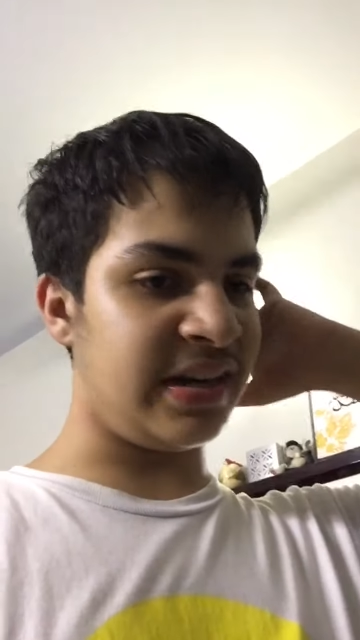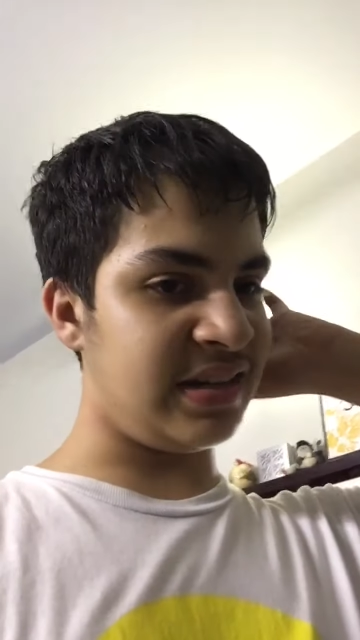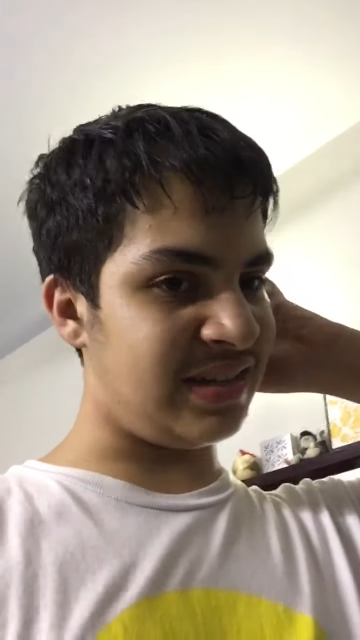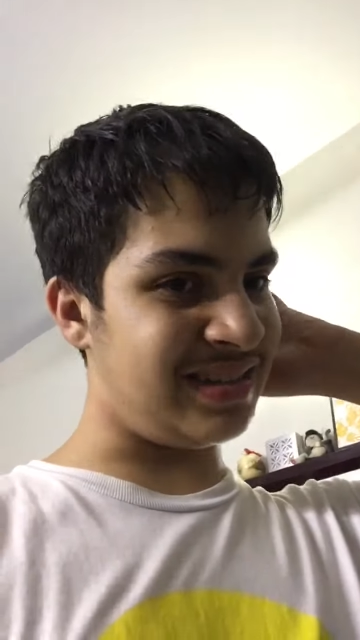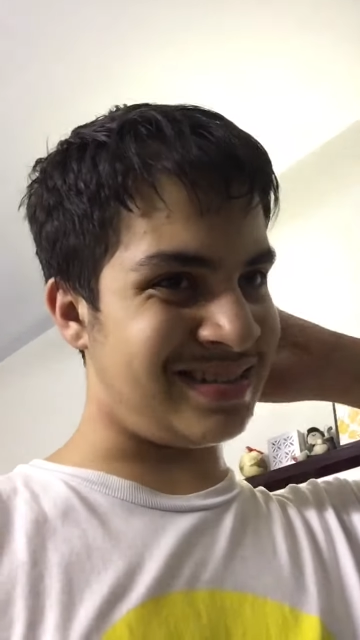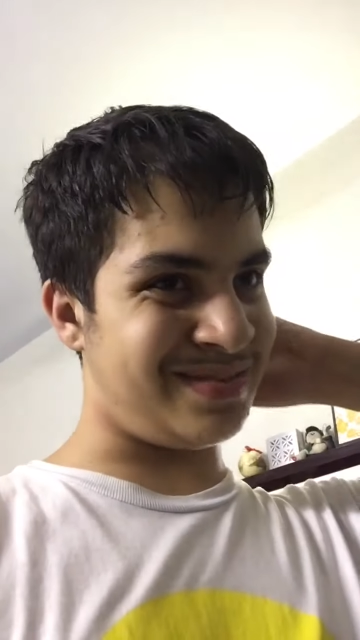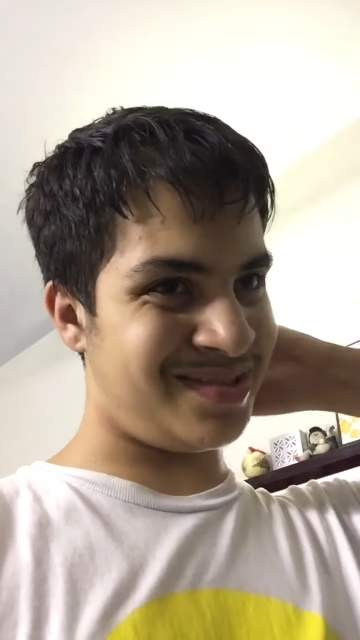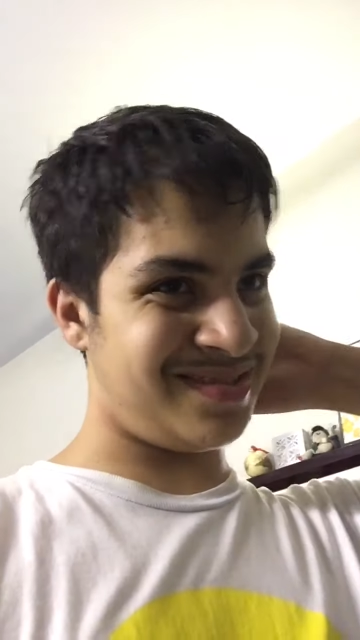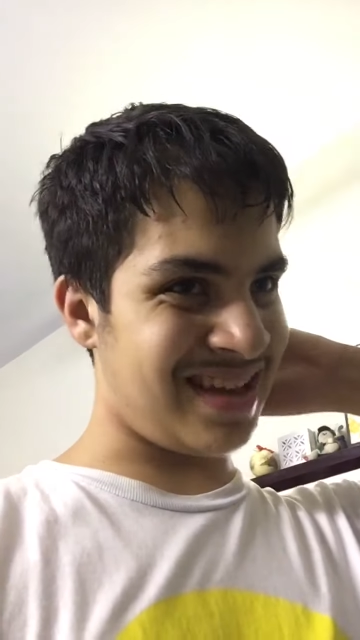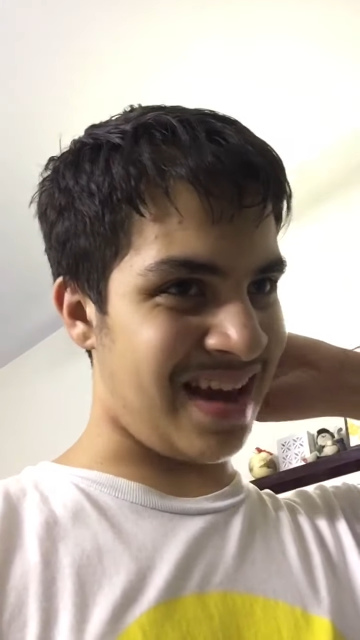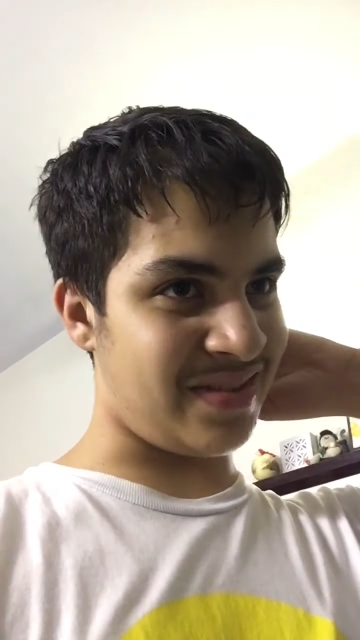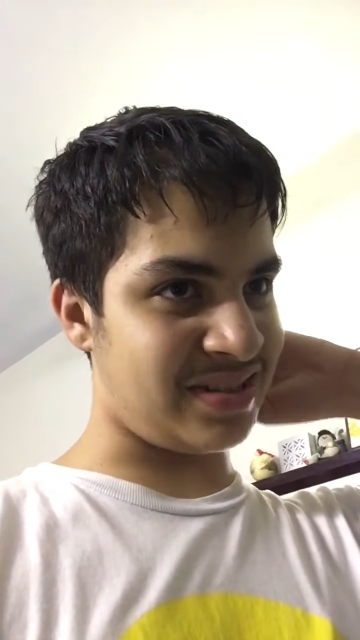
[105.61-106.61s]
is
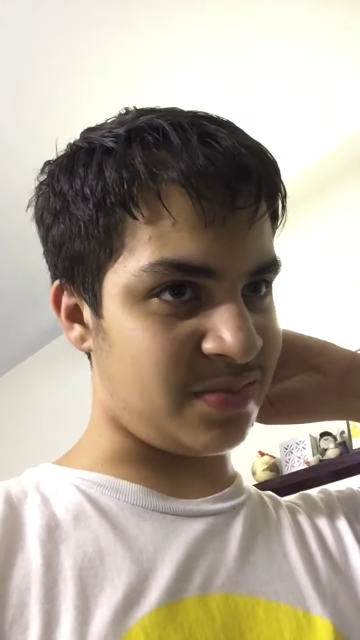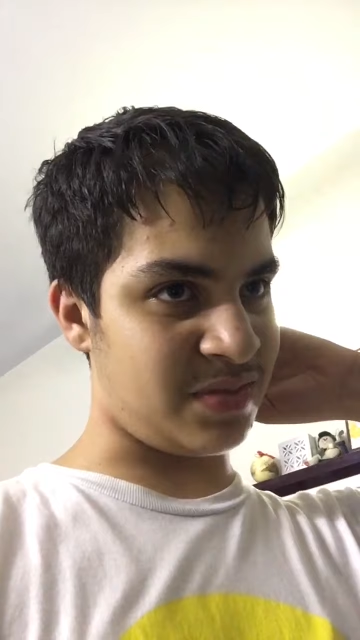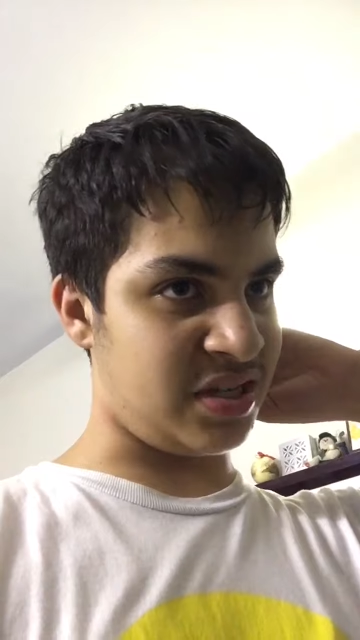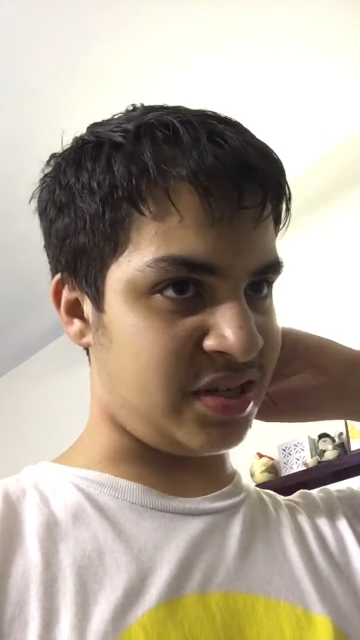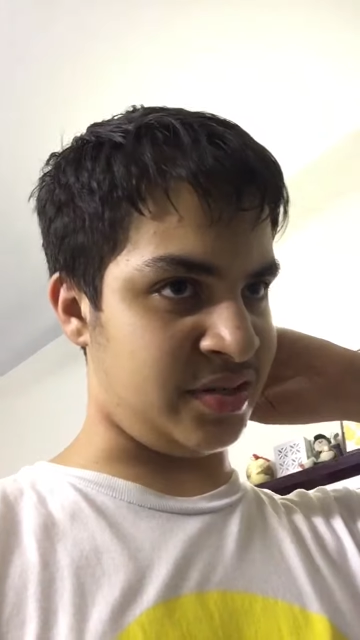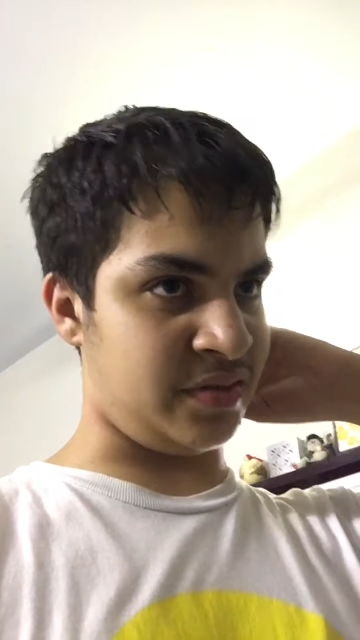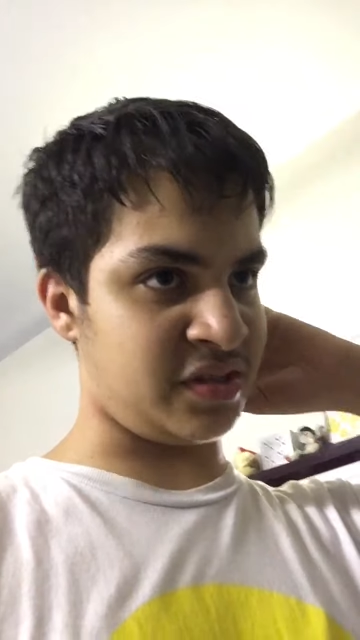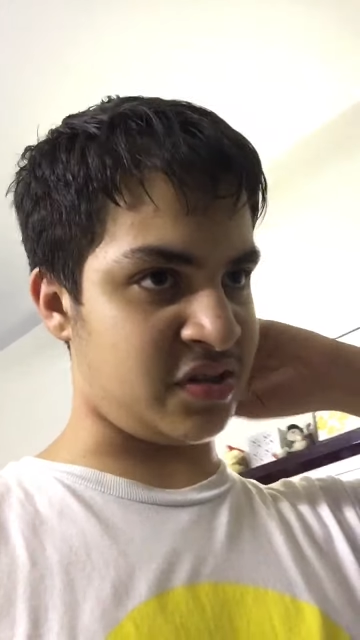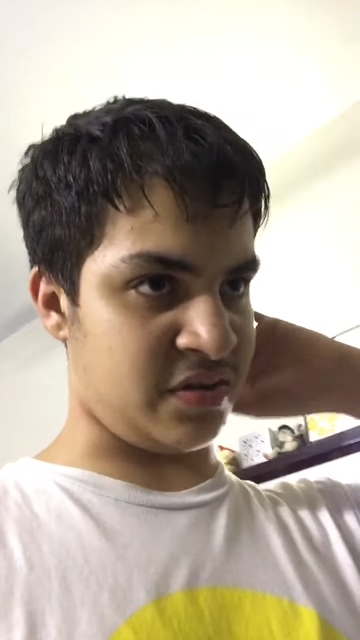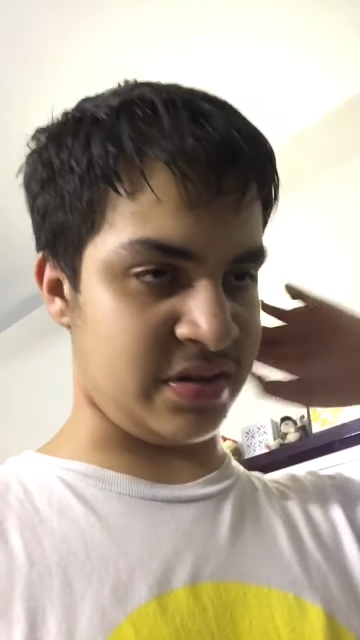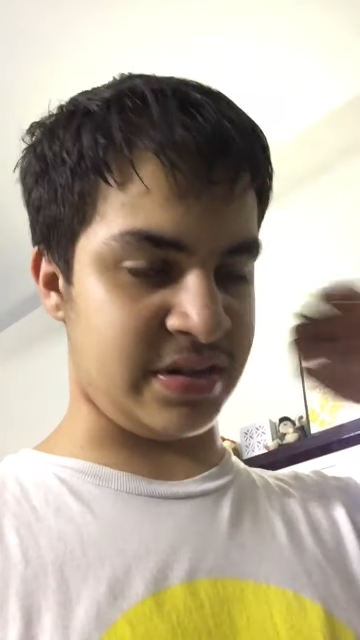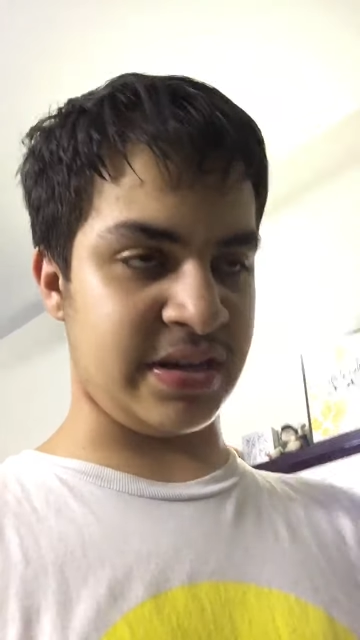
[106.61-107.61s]
having some issues
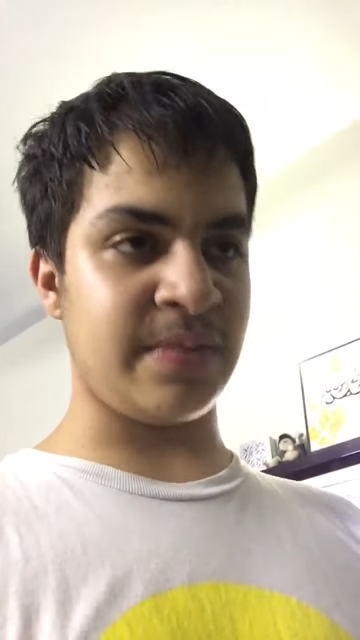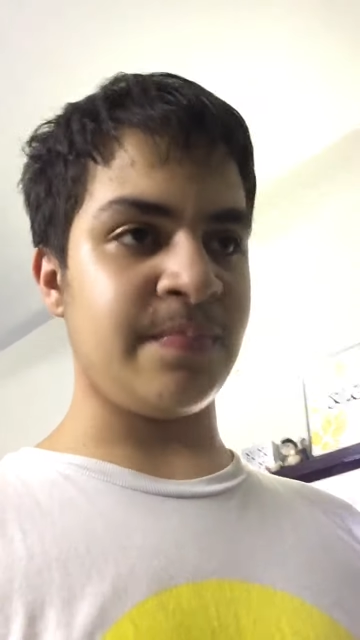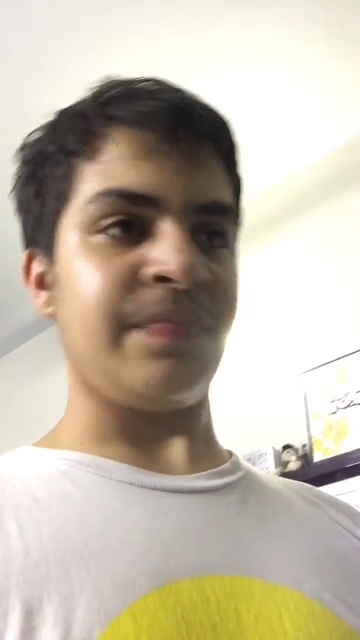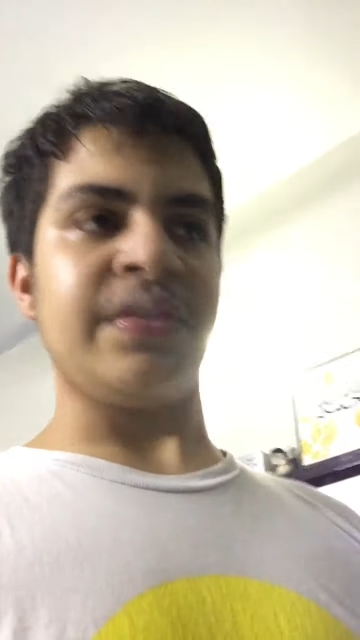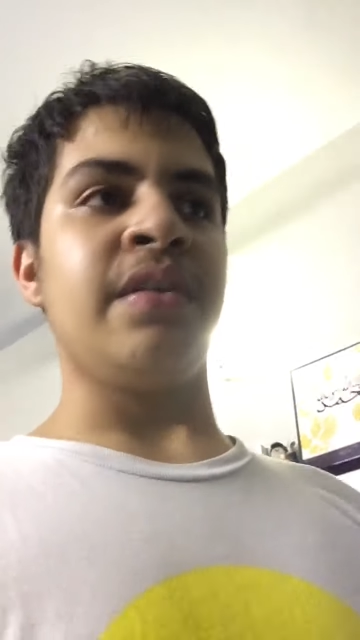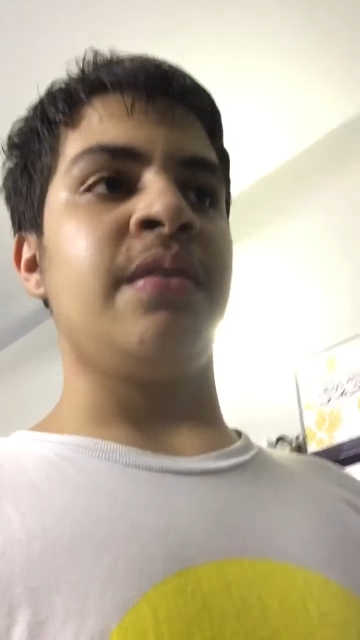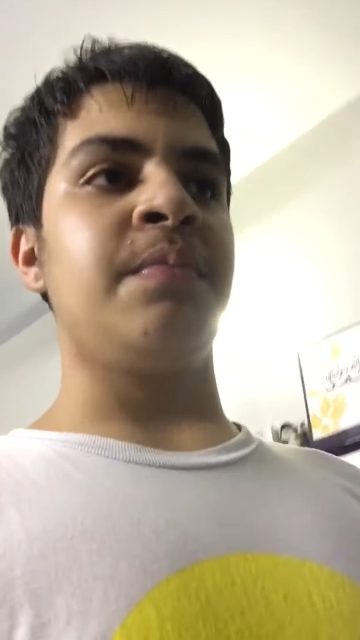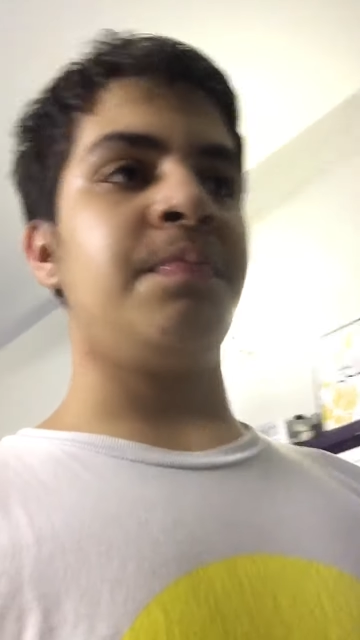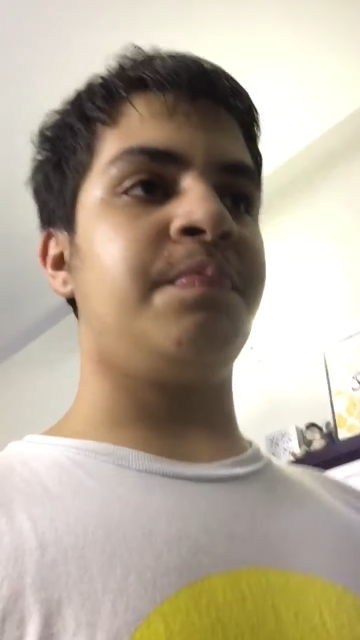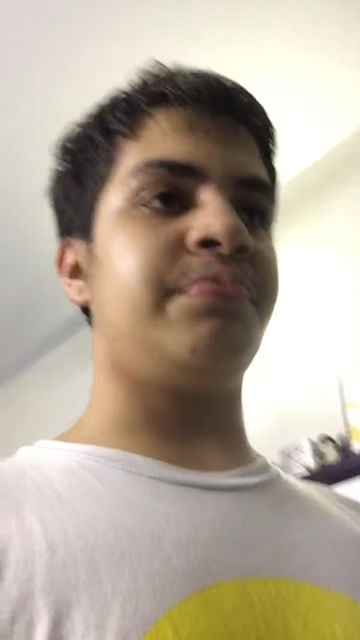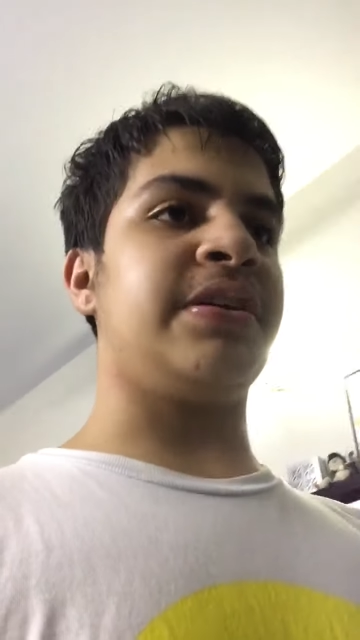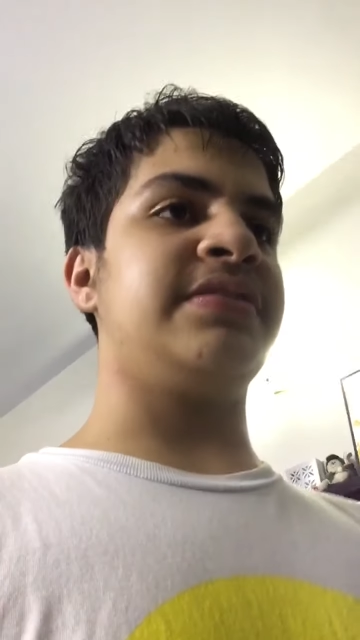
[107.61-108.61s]
currently.
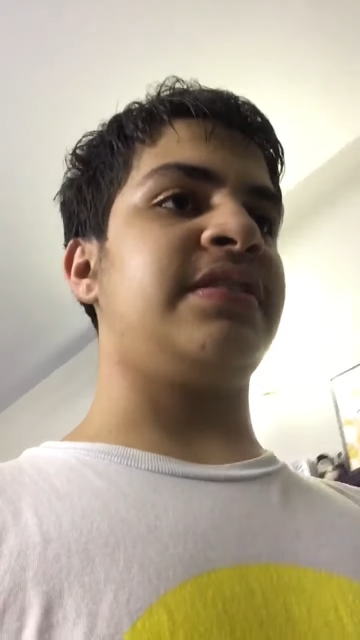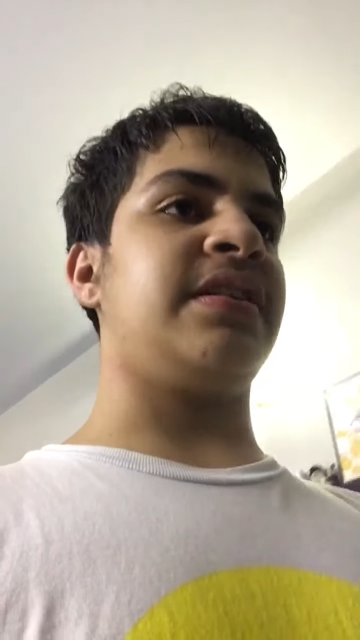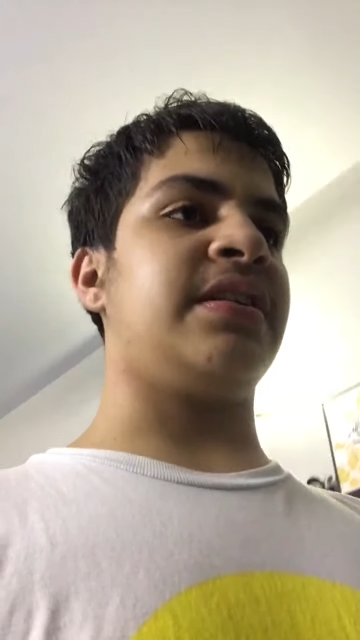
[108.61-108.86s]
But